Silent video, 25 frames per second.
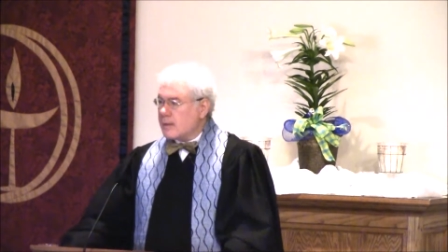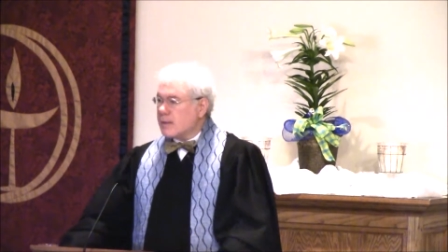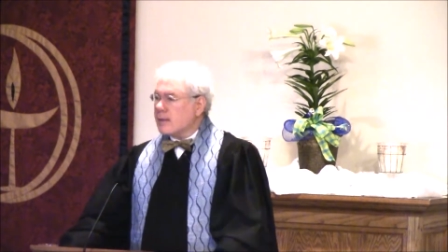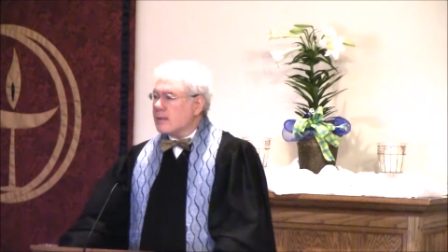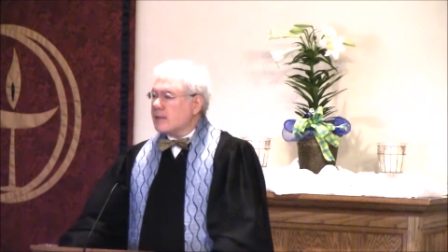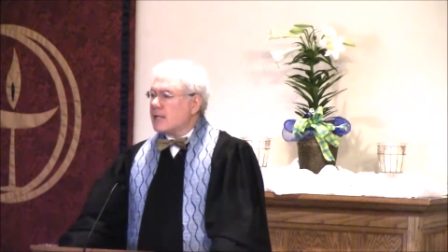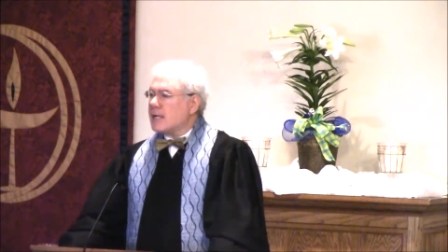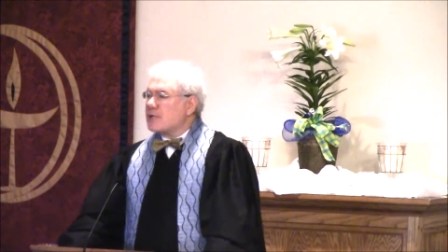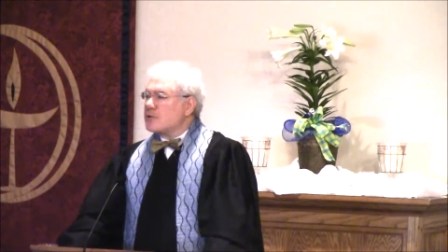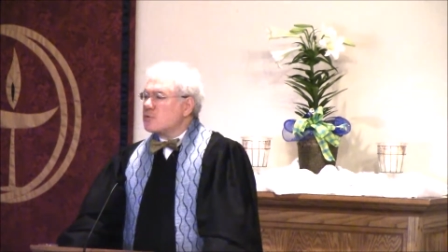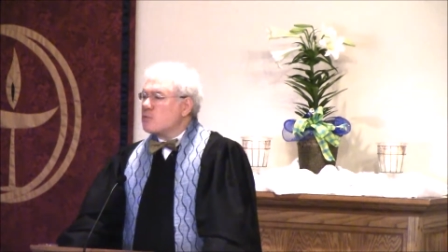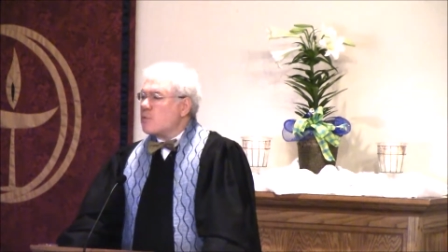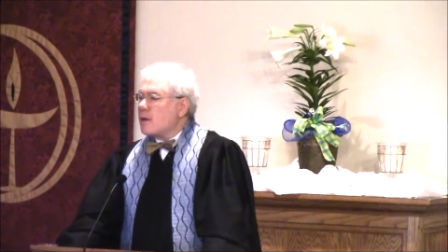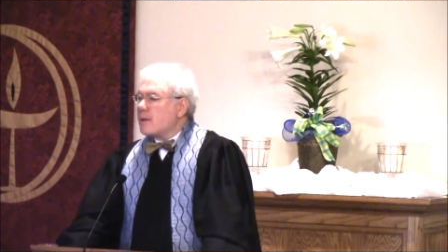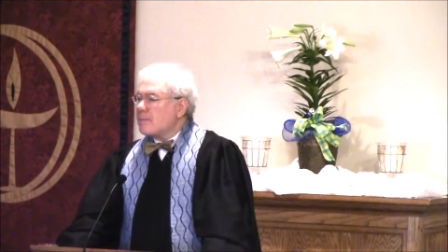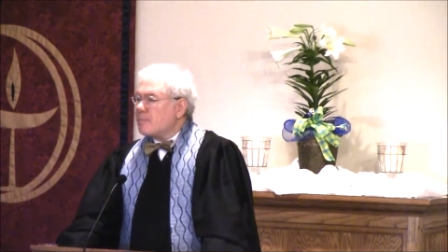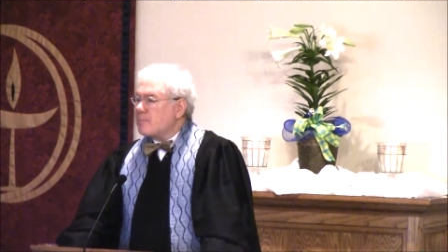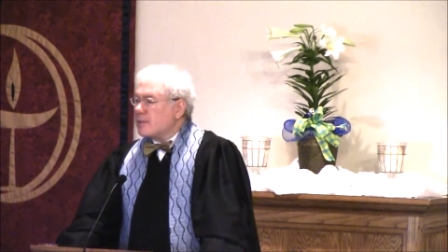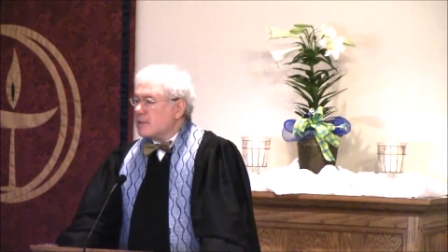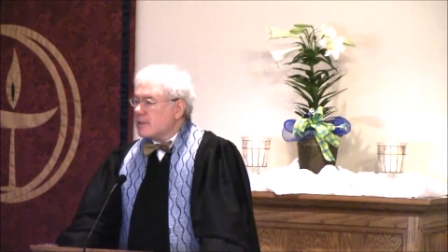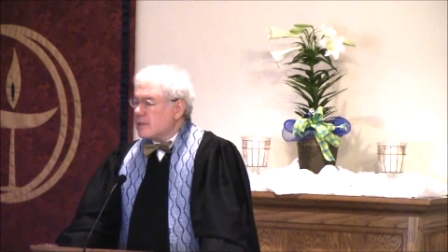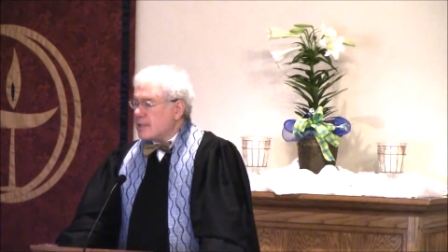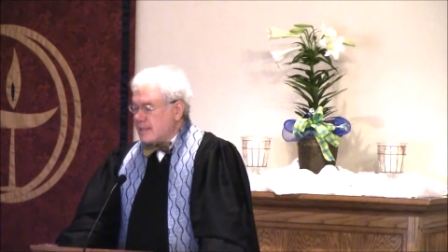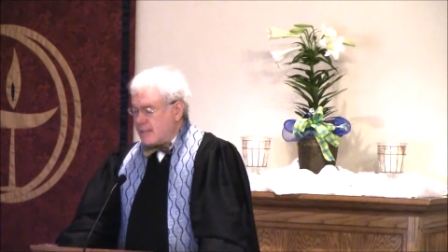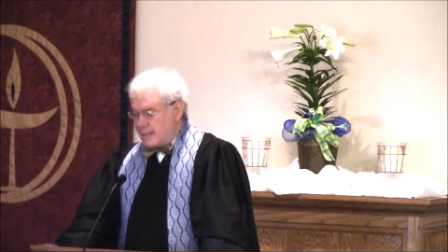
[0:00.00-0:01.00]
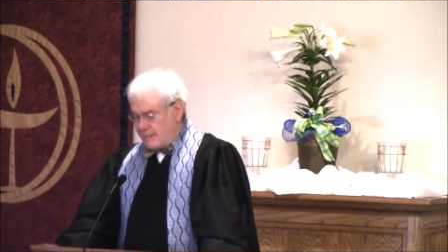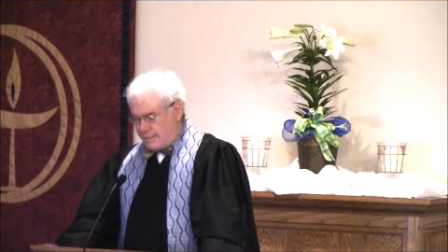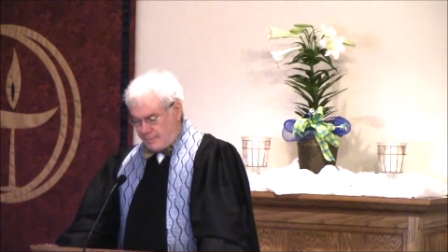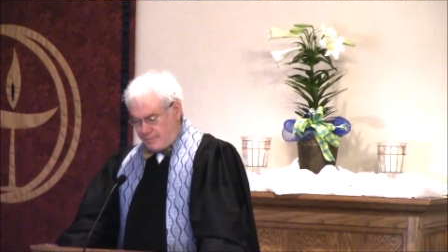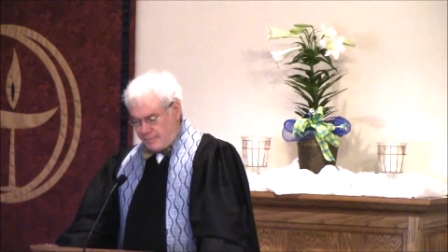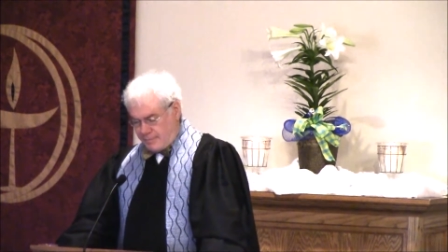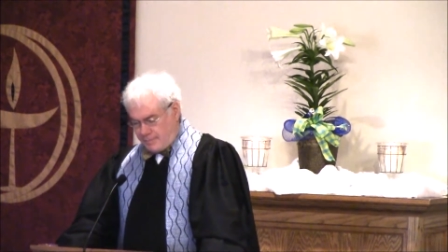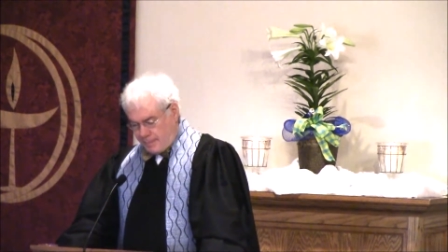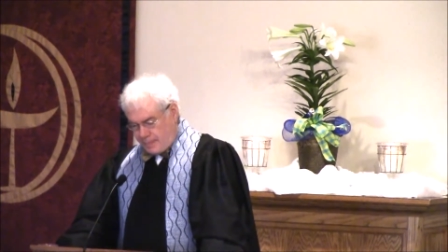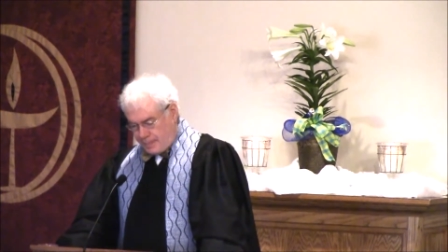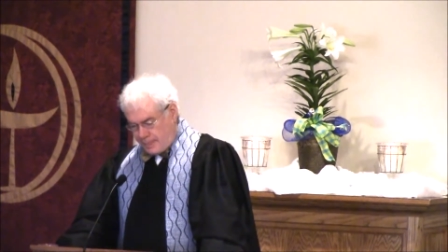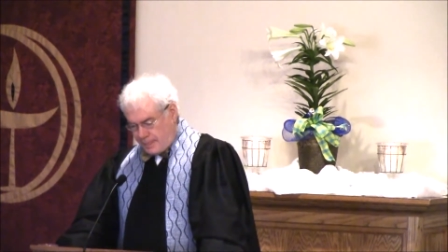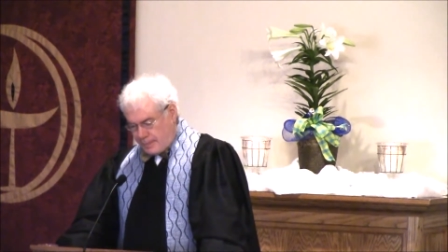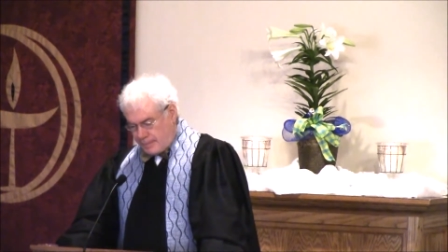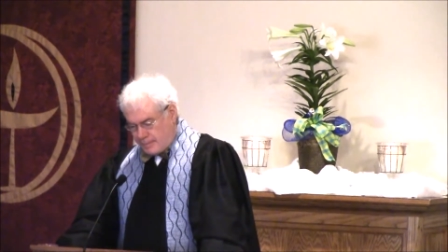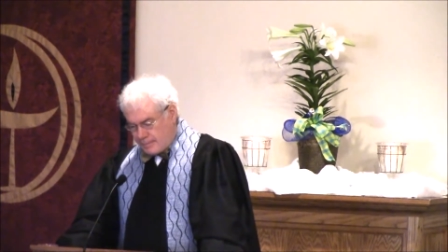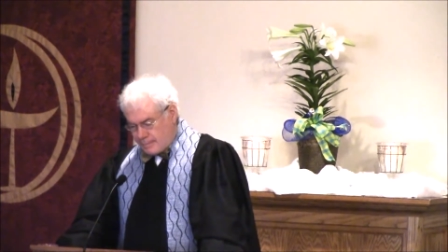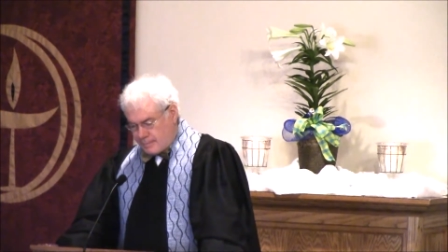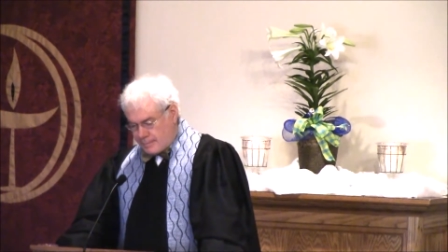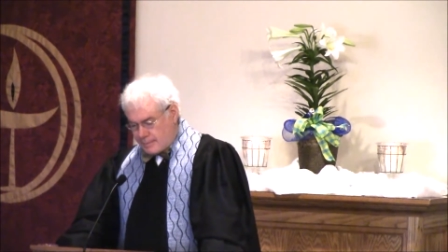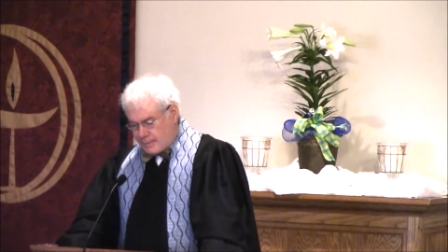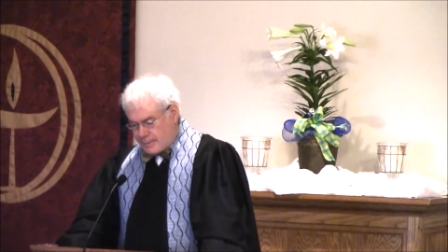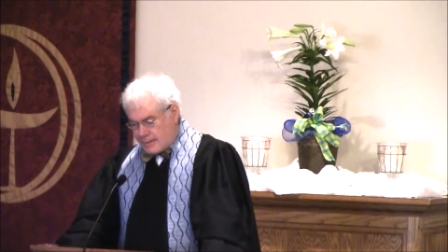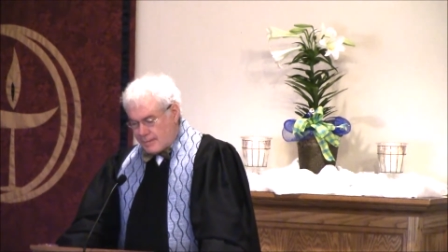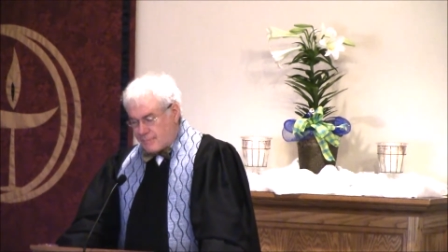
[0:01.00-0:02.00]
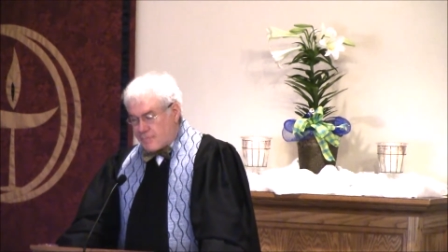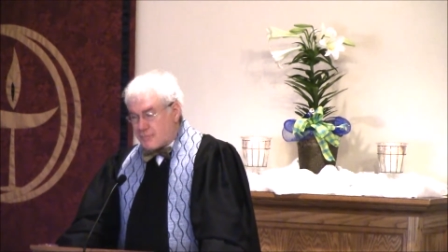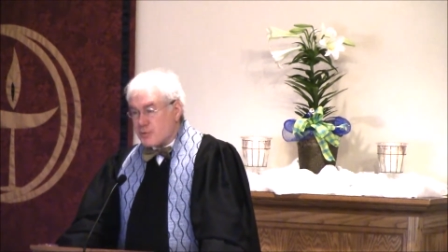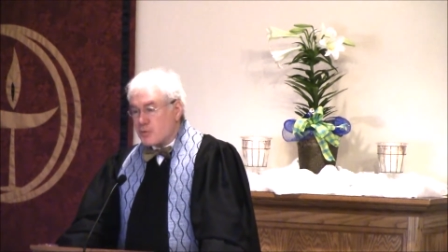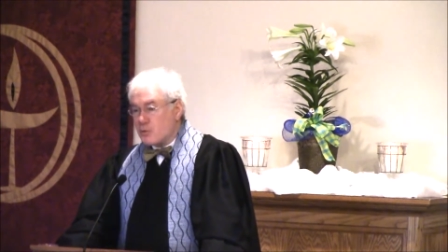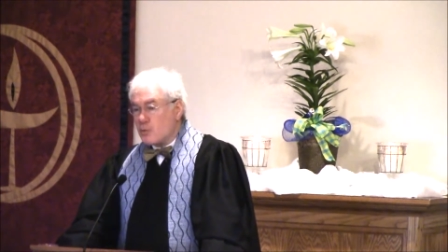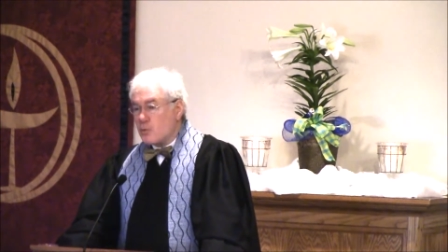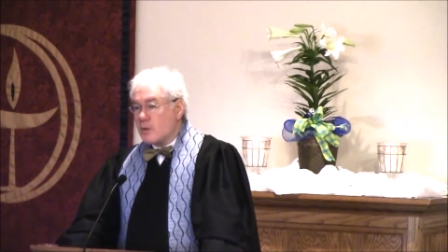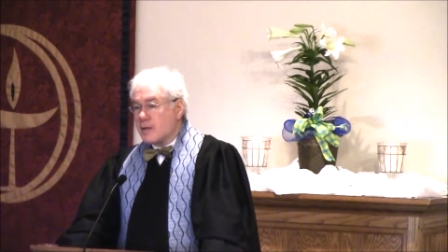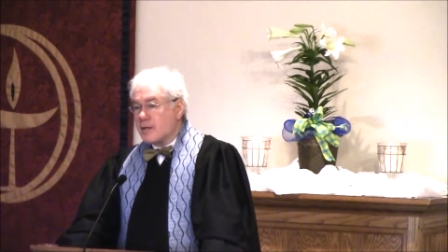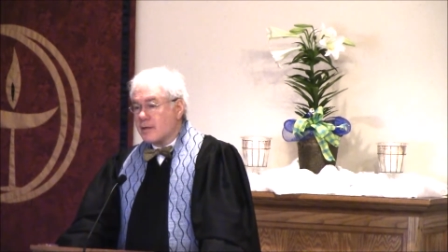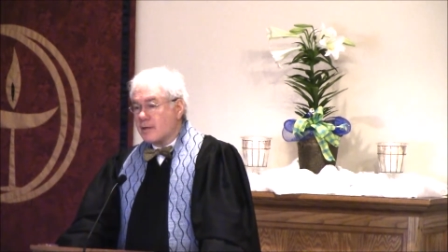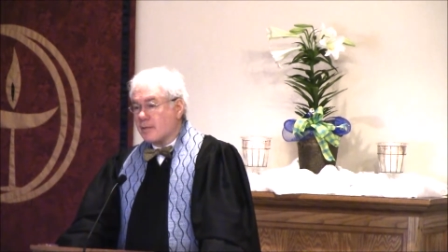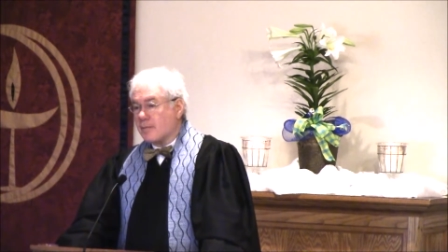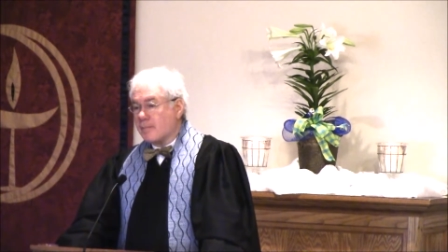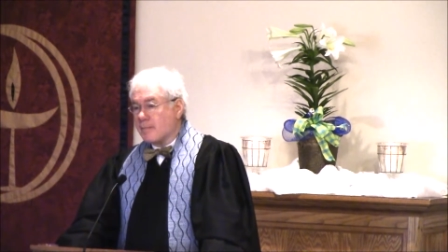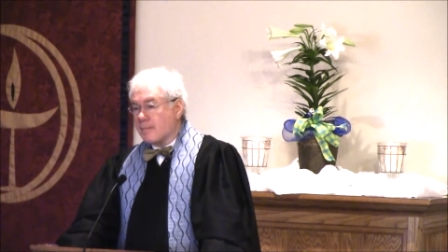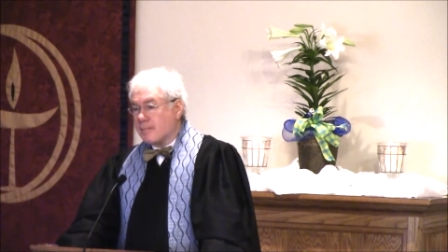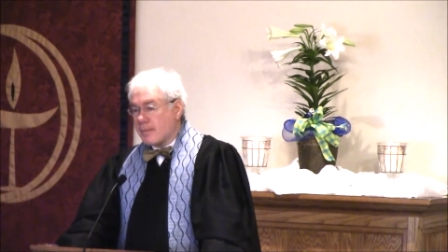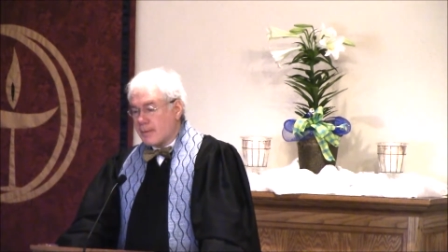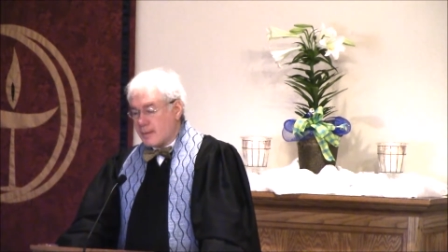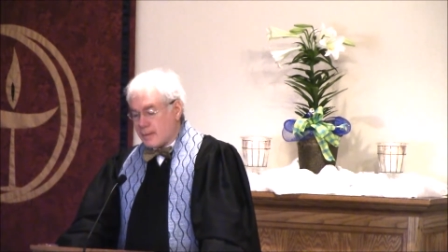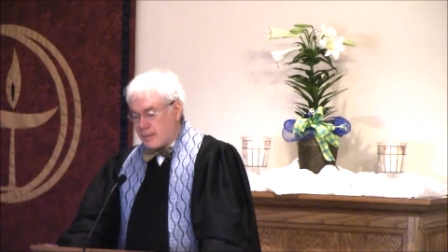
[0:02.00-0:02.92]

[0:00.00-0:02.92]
Let one believe, if you will,